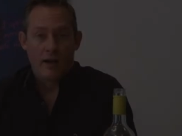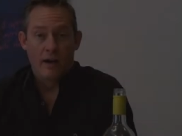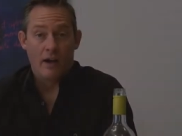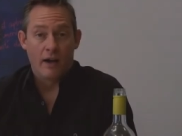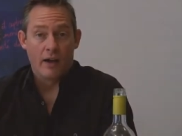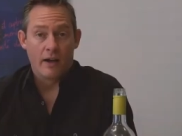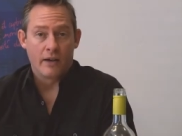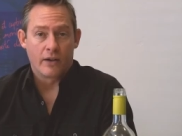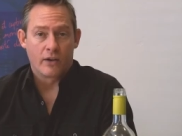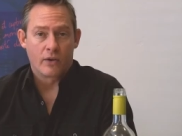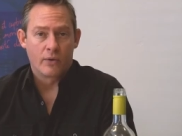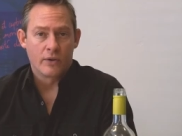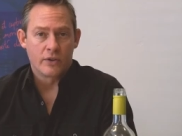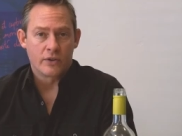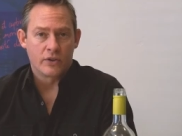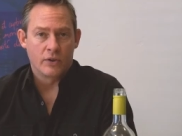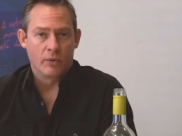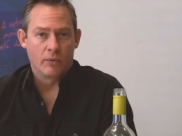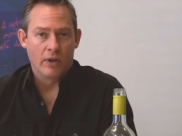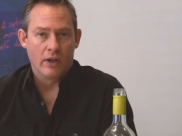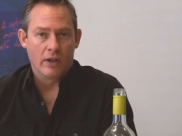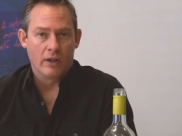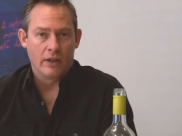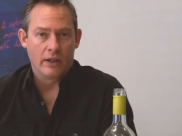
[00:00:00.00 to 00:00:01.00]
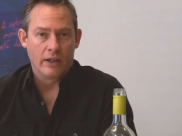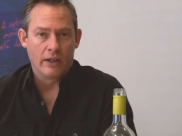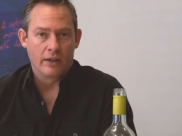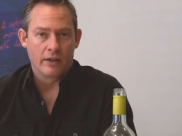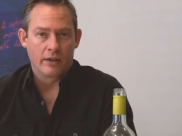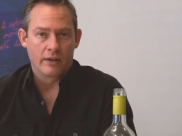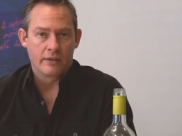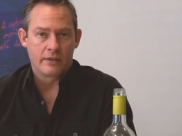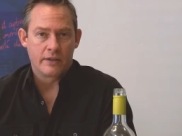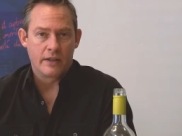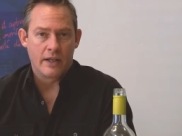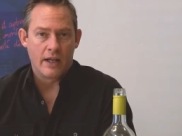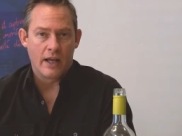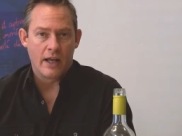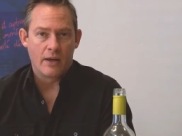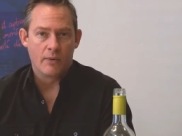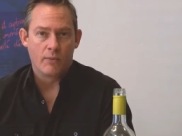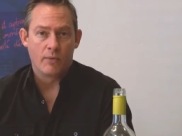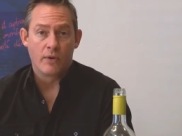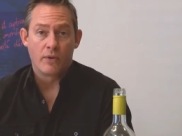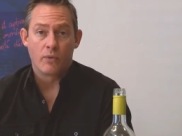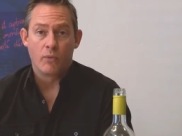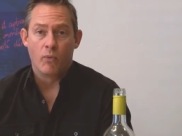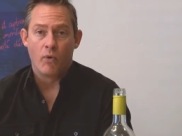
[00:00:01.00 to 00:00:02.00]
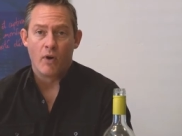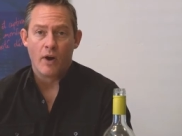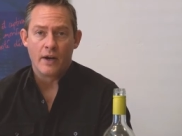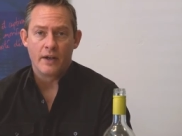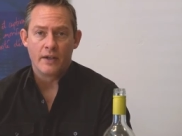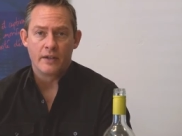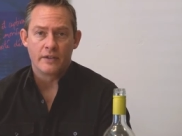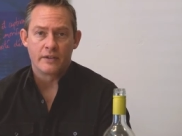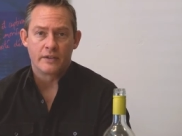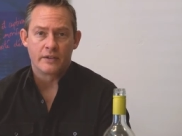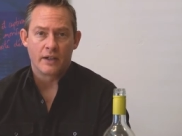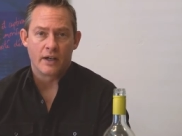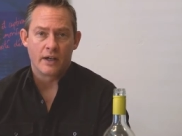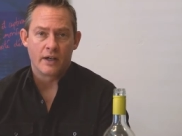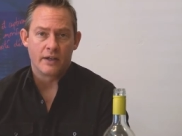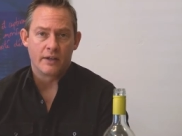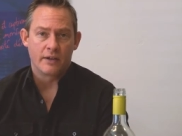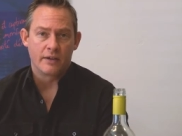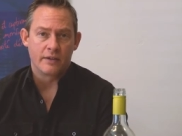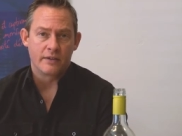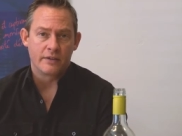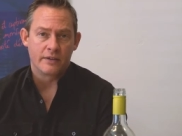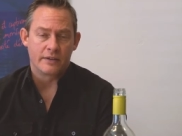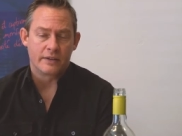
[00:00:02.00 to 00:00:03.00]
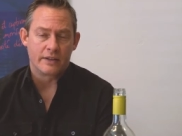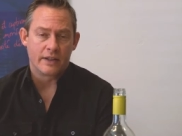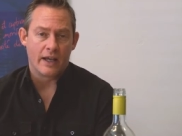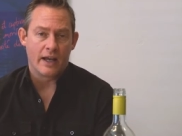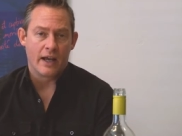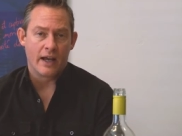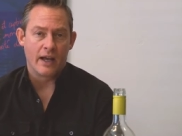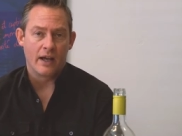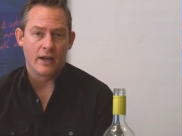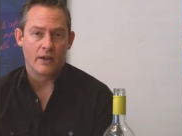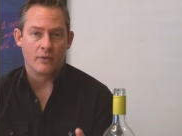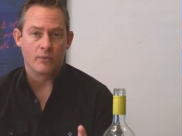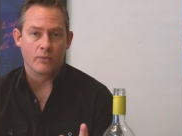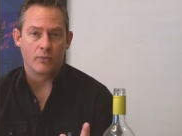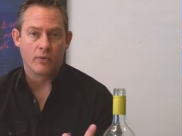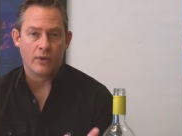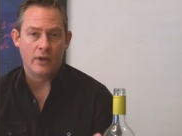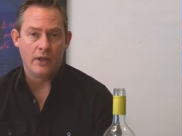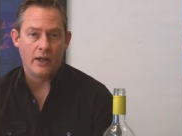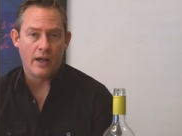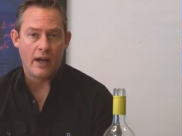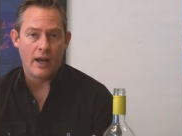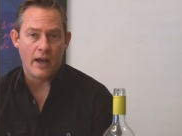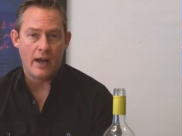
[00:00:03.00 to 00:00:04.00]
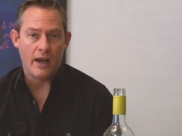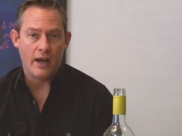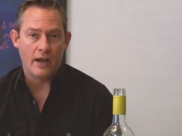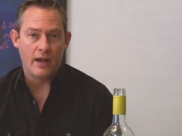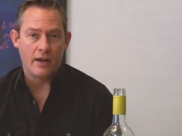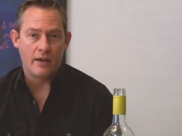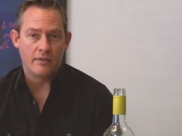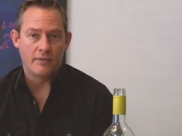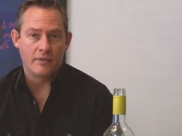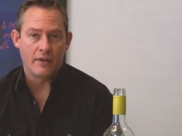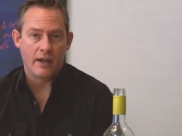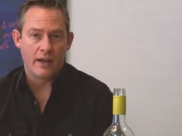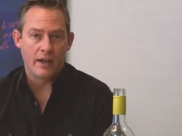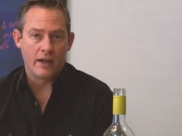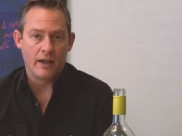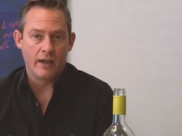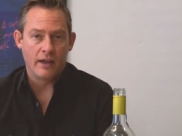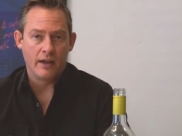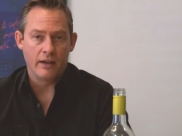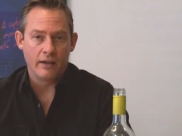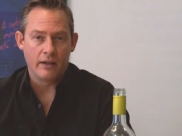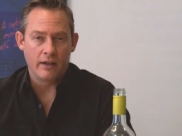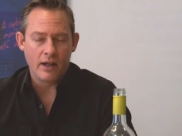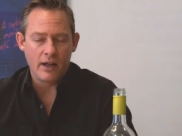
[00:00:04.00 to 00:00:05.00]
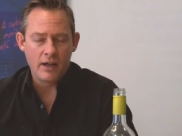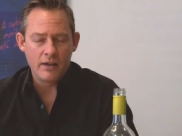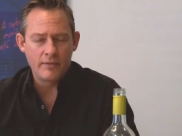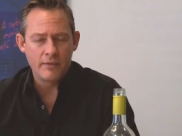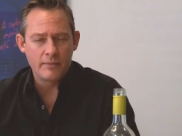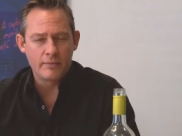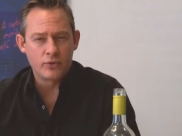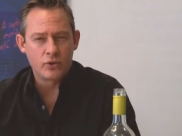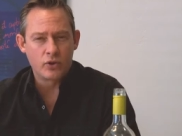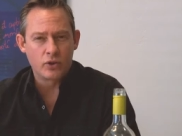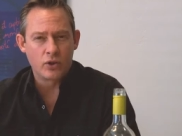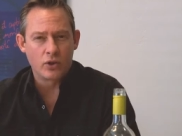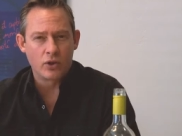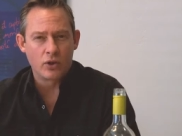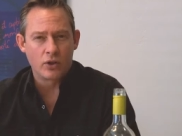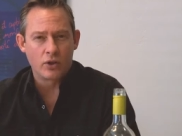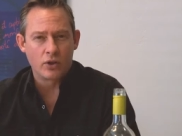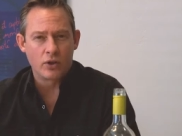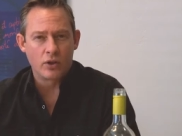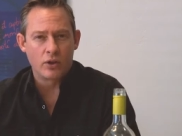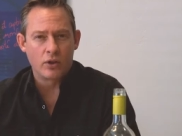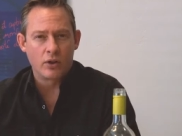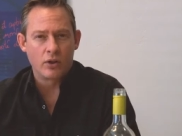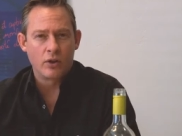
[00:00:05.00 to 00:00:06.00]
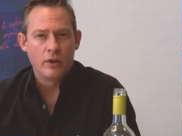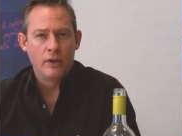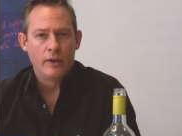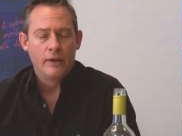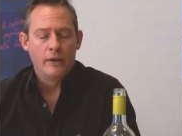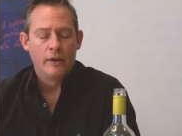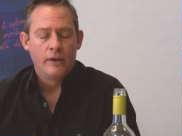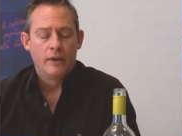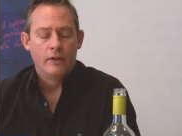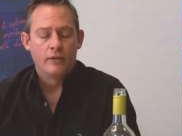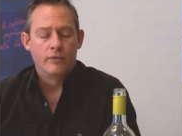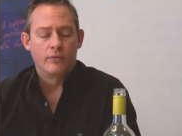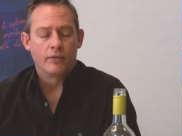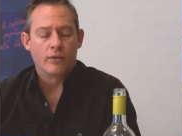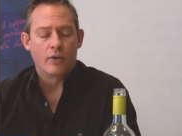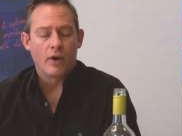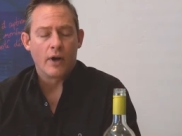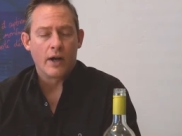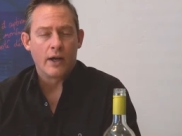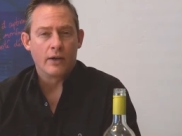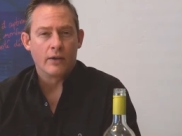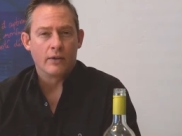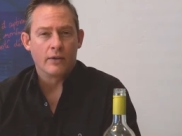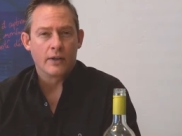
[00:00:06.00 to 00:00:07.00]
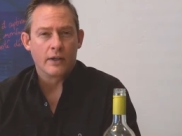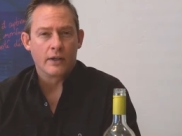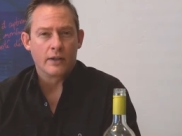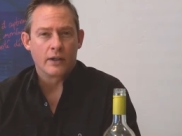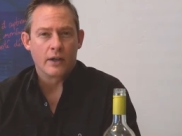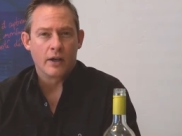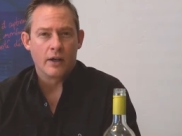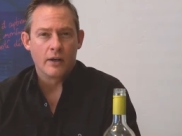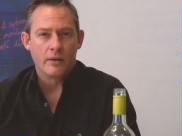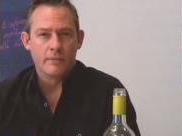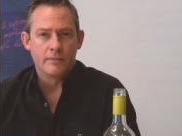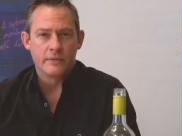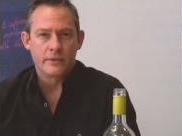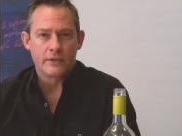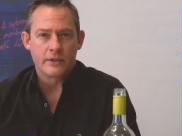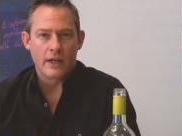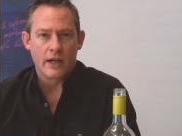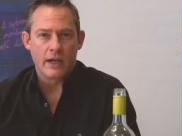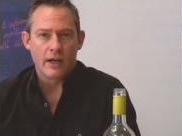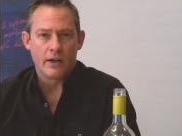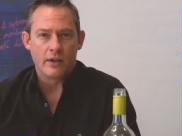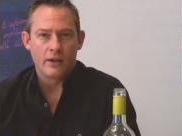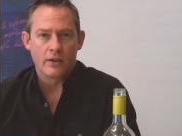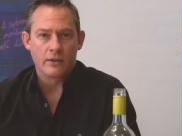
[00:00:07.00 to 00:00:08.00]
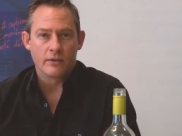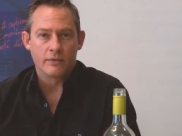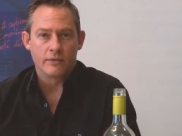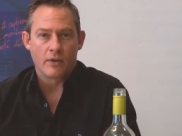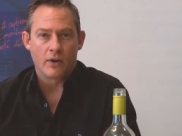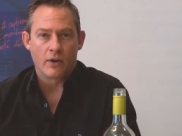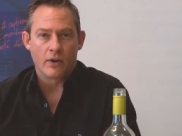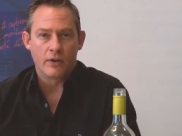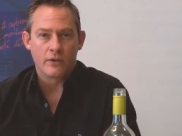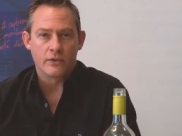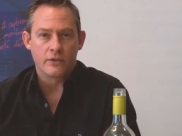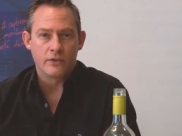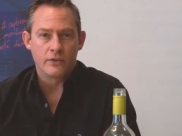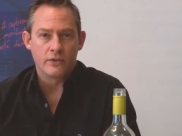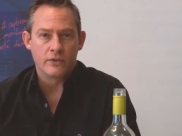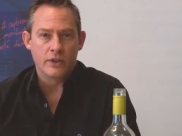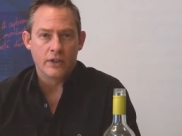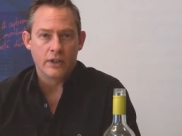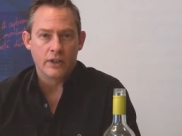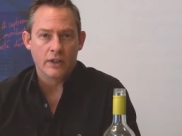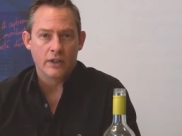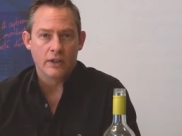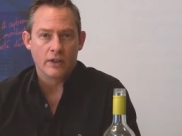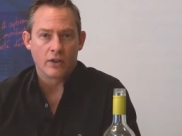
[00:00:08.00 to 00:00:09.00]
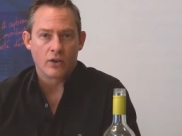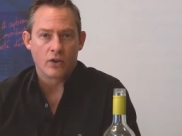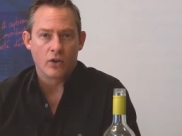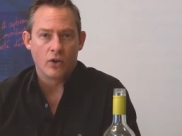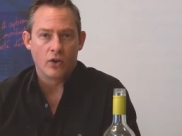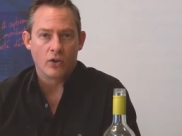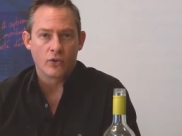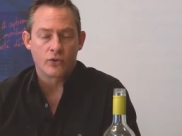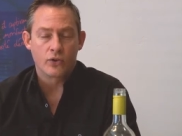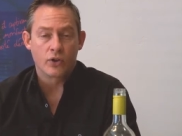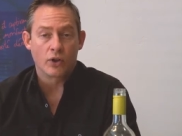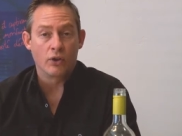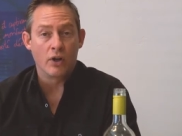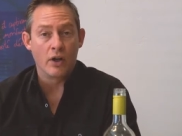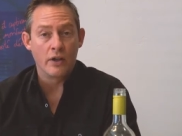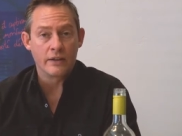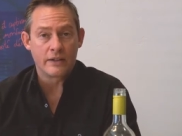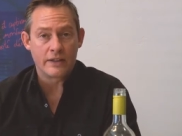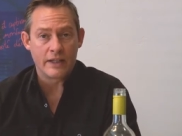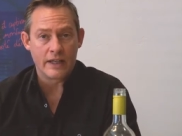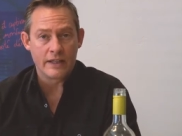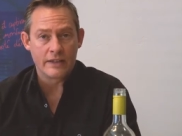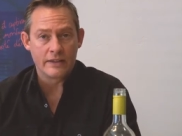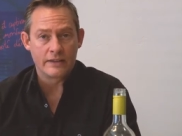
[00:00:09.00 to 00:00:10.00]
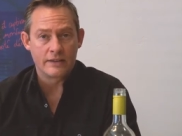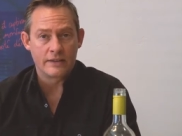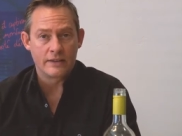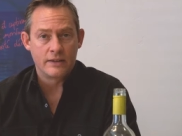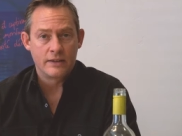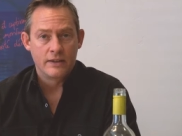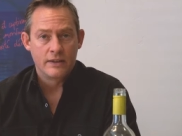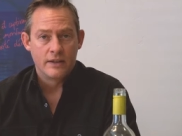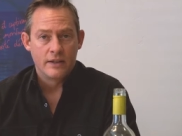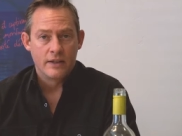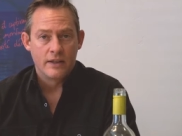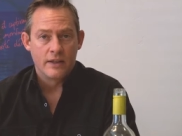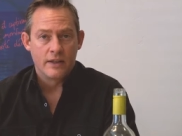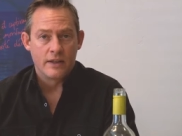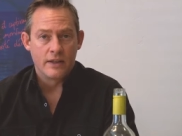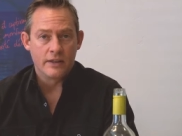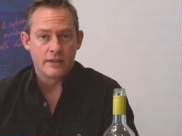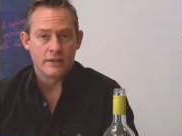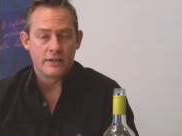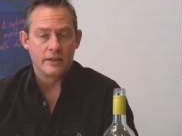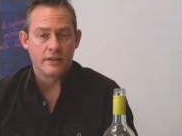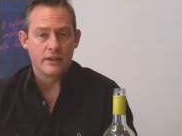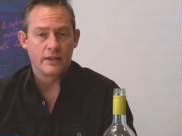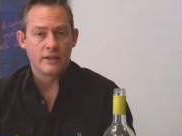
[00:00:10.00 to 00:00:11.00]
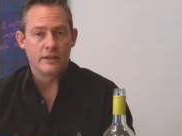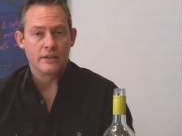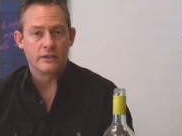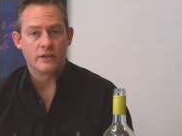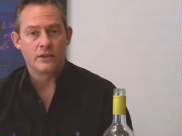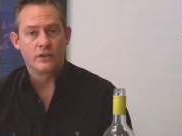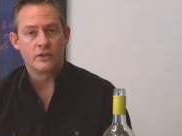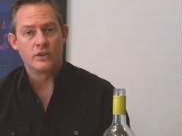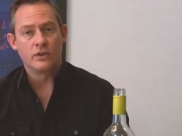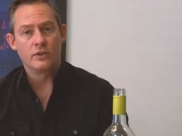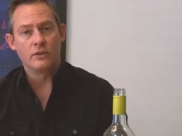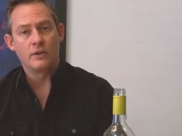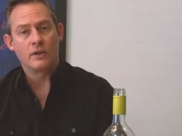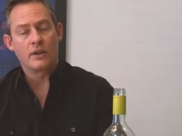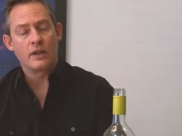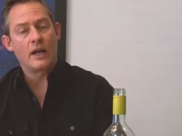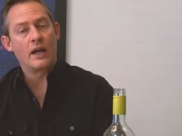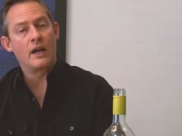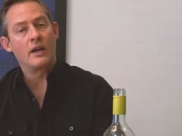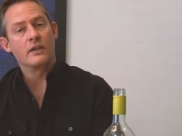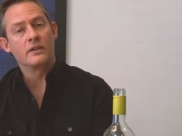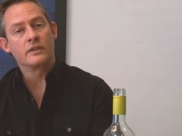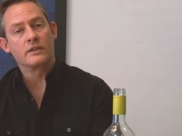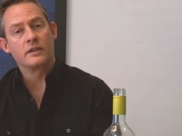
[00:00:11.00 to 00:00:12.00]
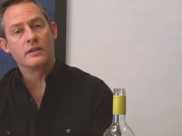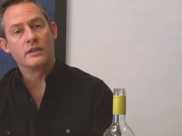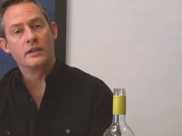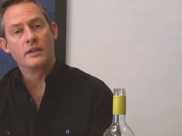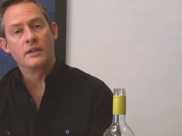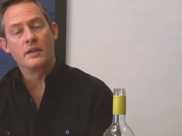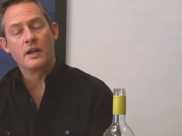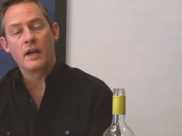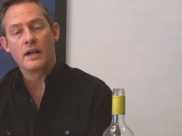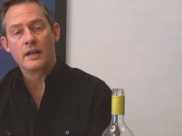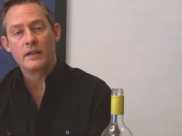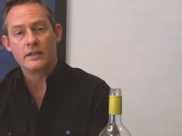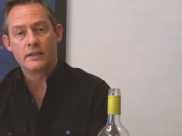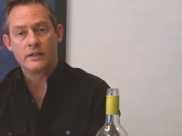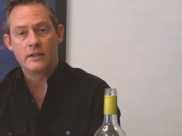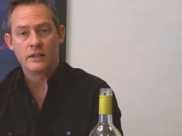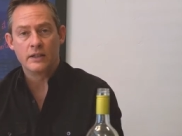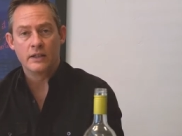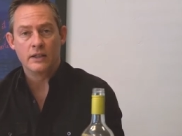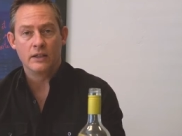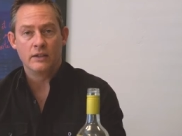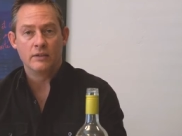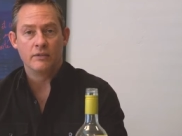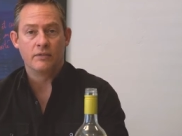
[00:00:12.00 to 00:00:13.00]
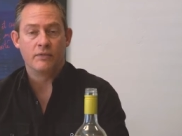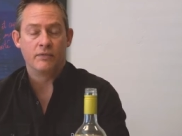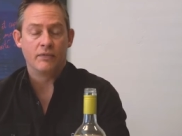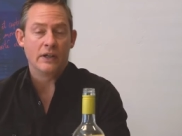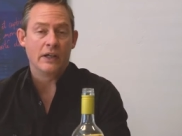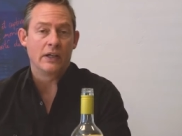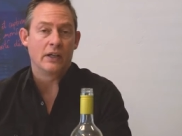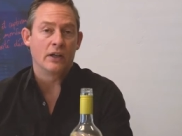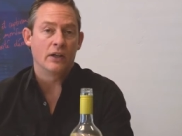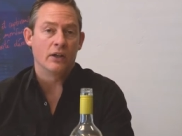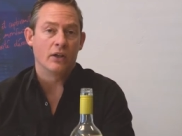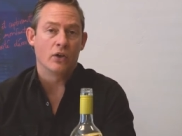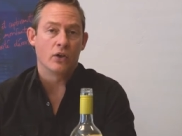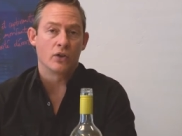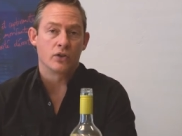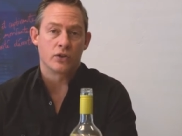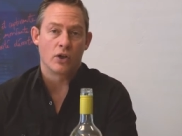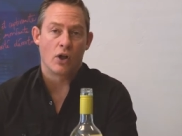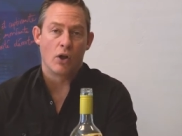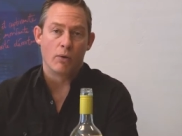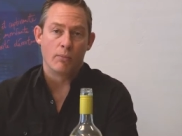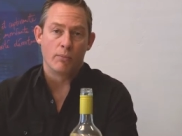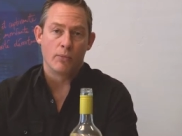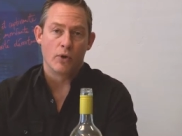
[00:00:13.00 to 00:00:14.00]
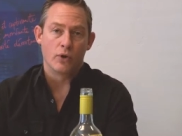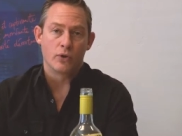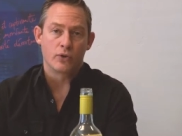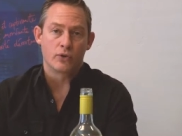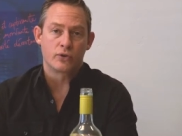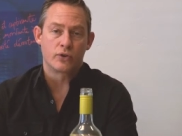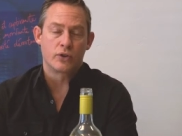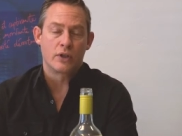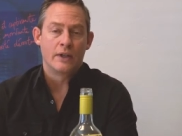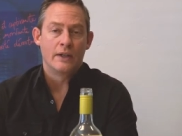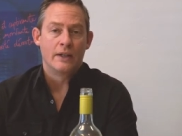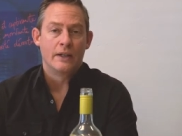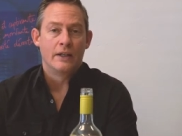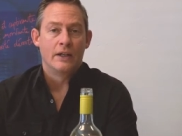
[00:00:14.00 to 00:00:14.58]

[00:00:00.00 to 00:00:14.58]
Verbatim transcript: Hi, Chris Howell here today with Wine Insiders, and we have a kind of obscure varietal that comes out of Argentina called Torrontes. This is a 2019 Finca Los Olmos